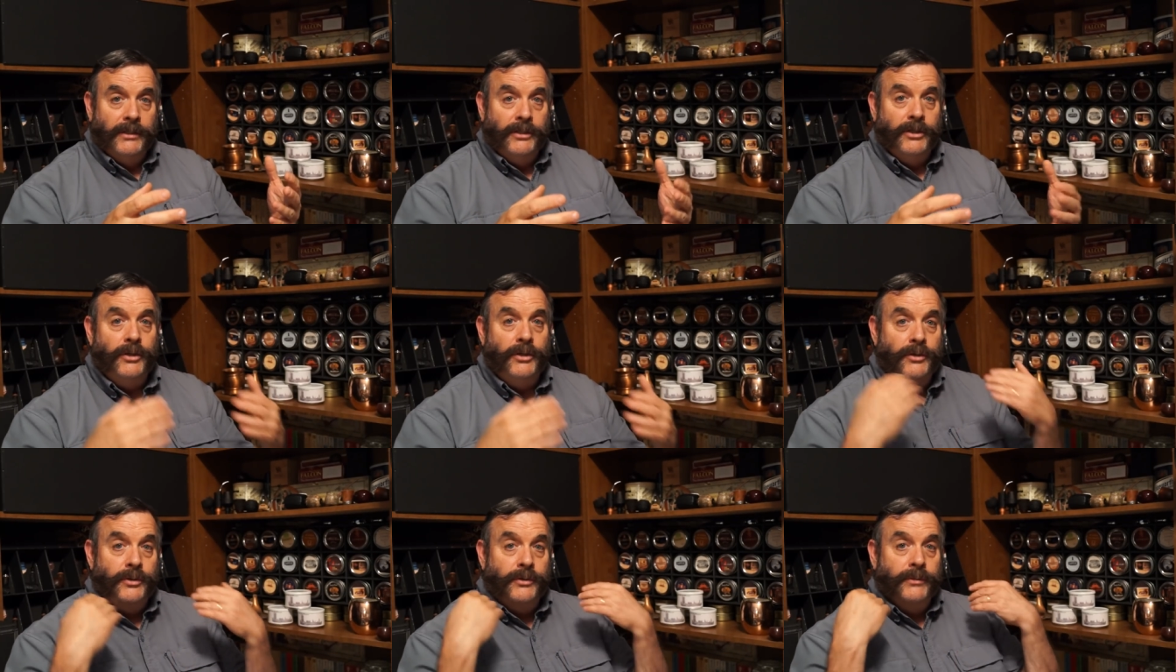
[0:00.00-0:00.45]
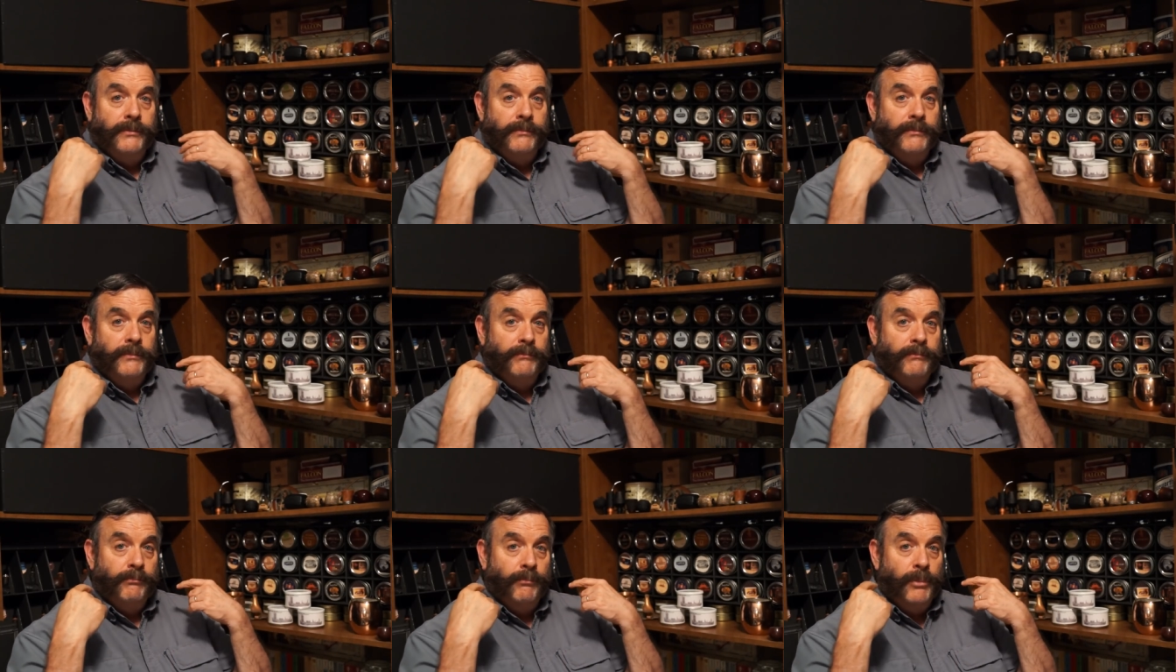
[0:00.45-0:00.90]
you
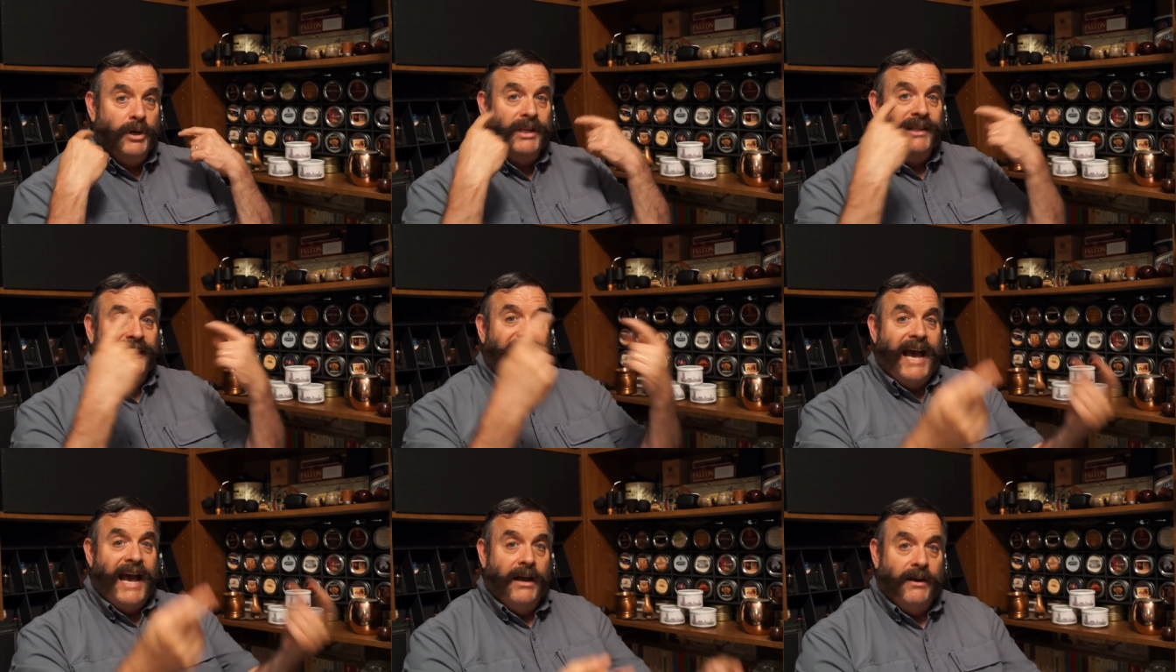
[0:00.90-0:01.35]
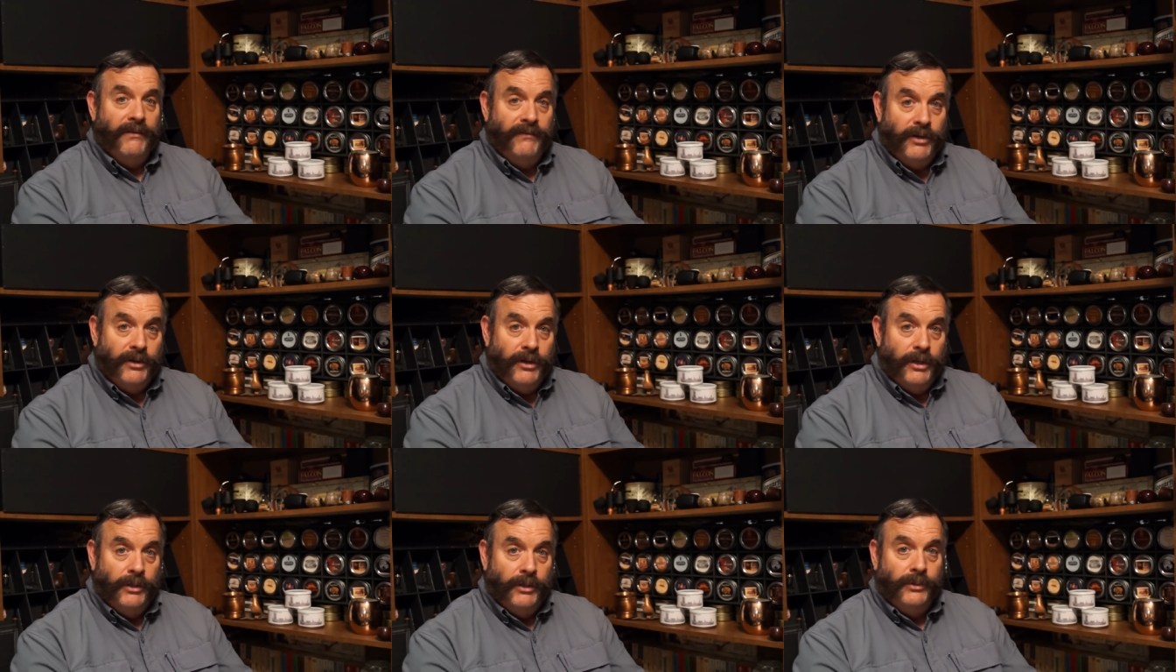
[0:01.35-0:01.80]
breathe out of
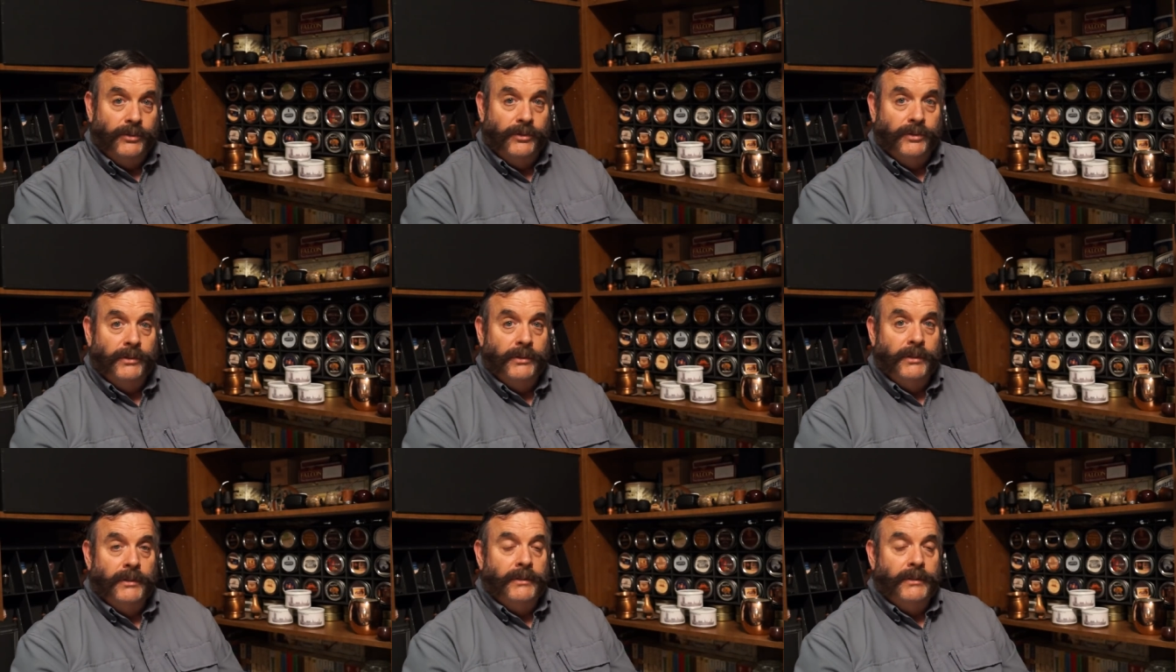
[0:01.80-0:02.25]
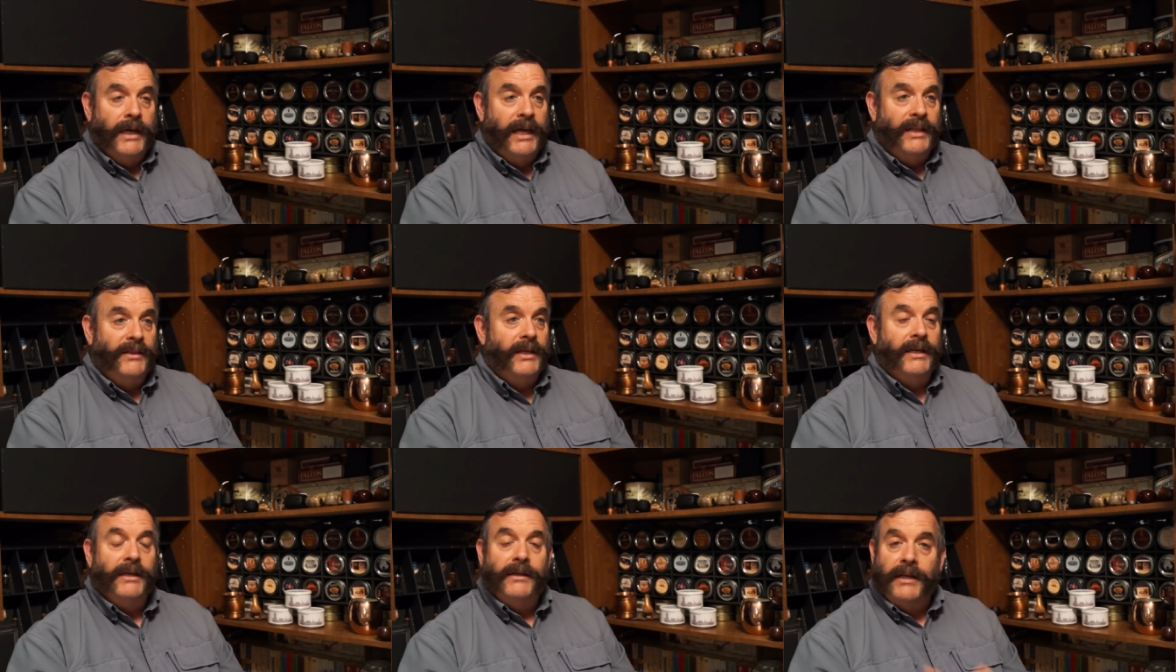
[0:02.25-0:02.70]
your nose.
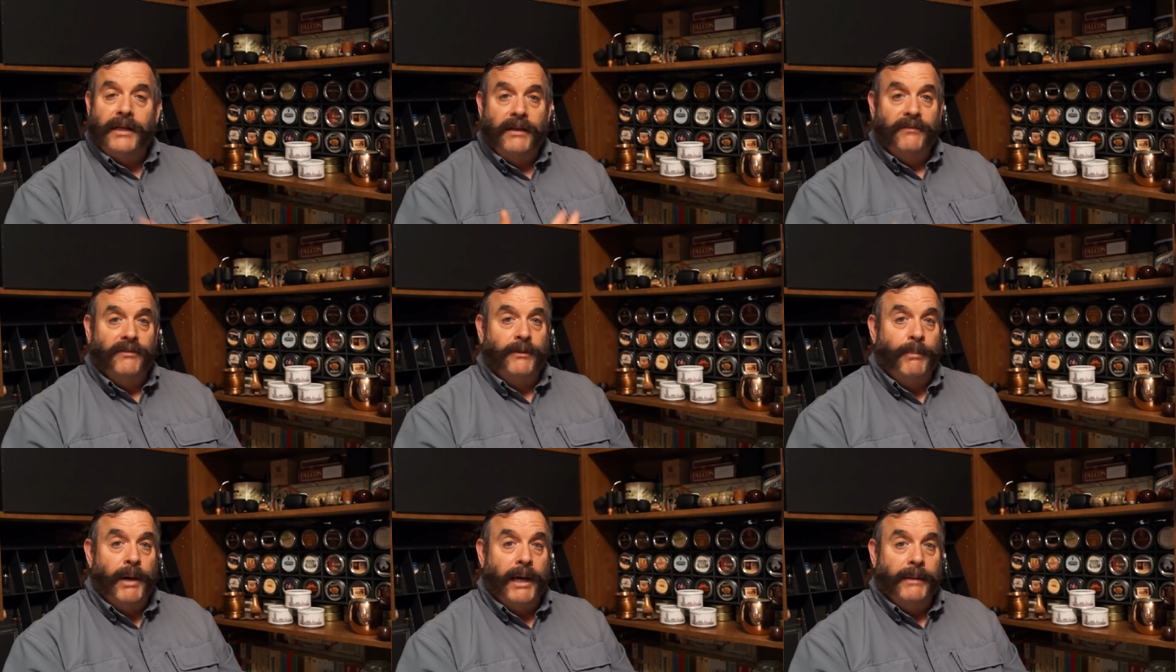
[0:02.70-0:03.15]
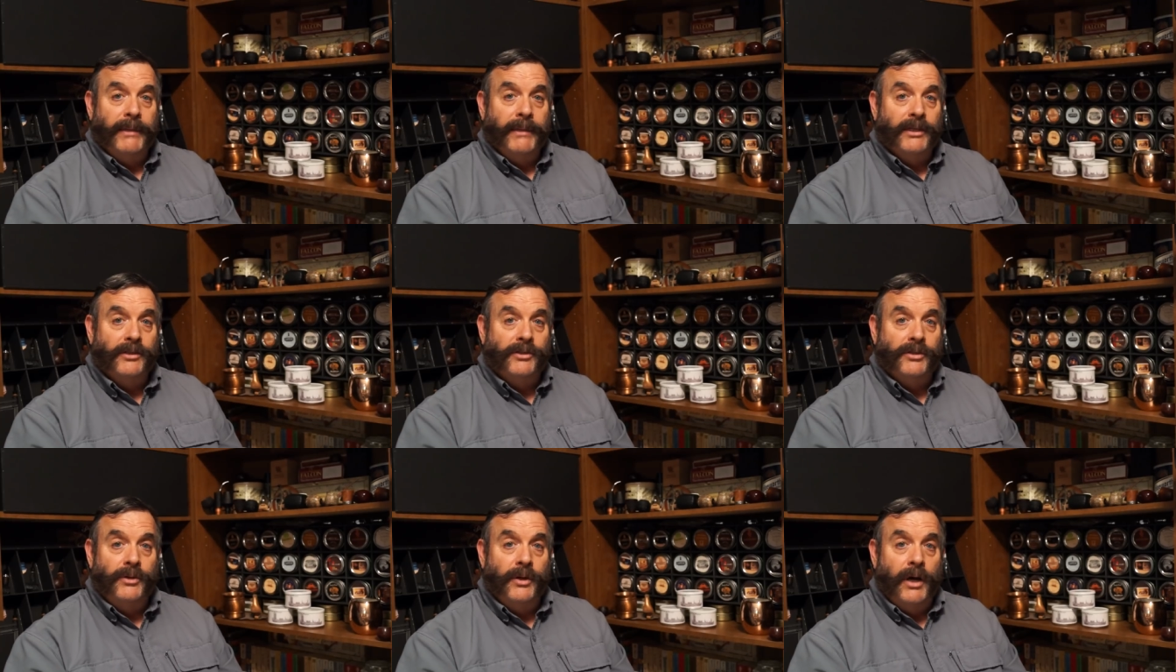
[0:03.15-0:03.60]
And then if the pipe
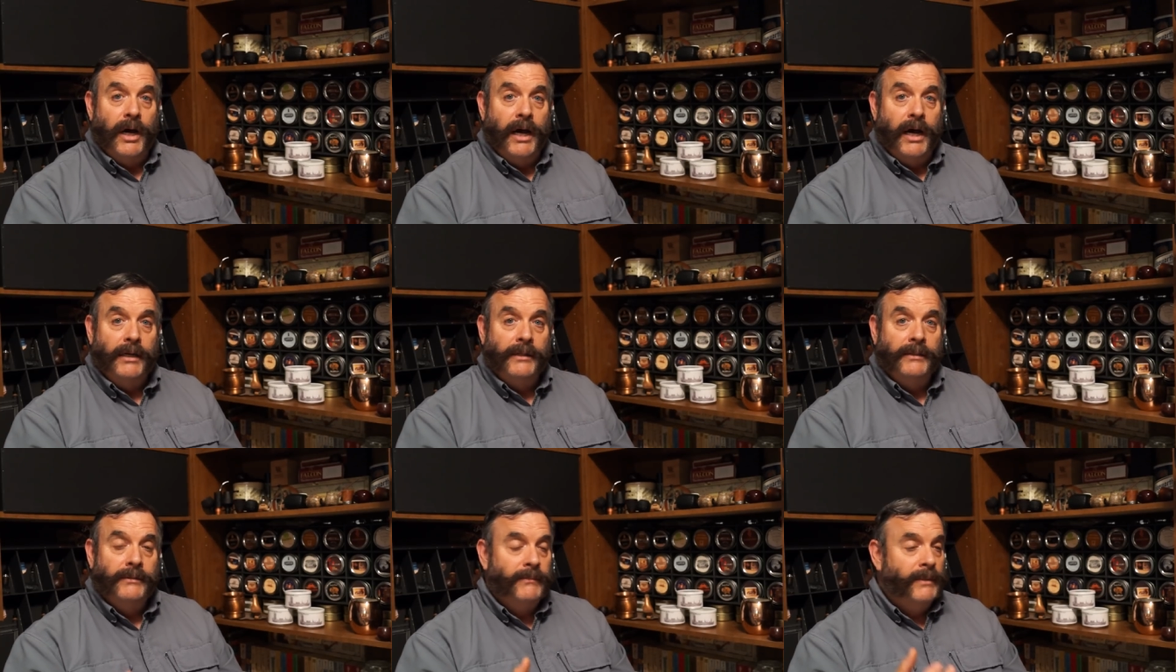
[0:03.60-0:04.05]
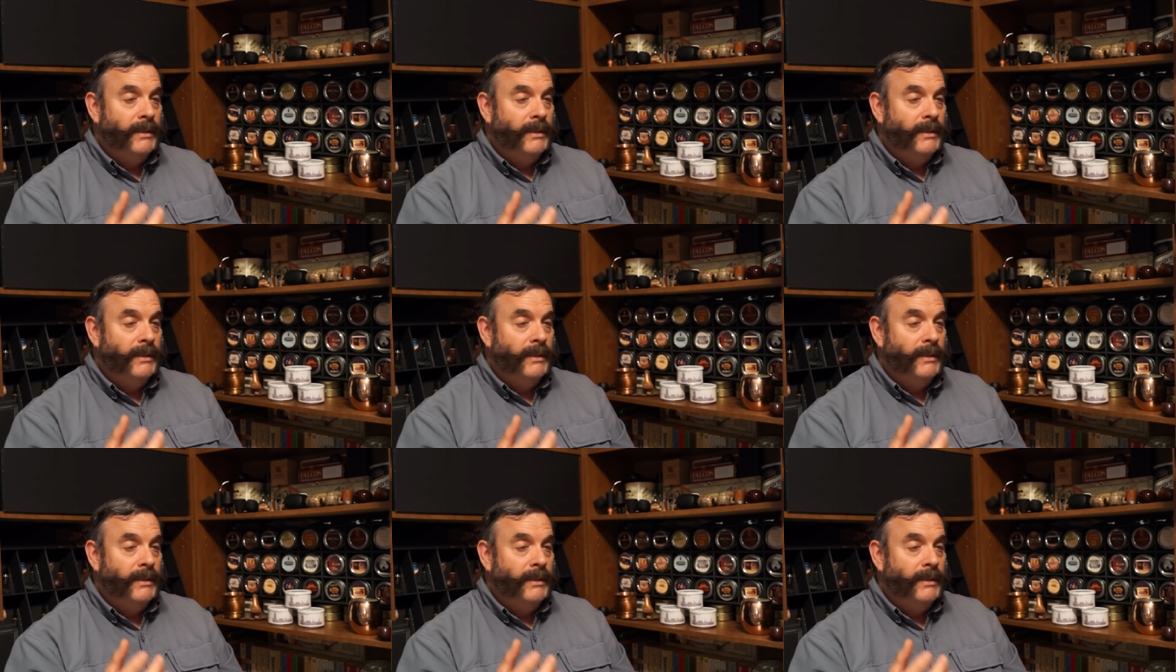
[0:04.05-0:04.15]
gets too hot,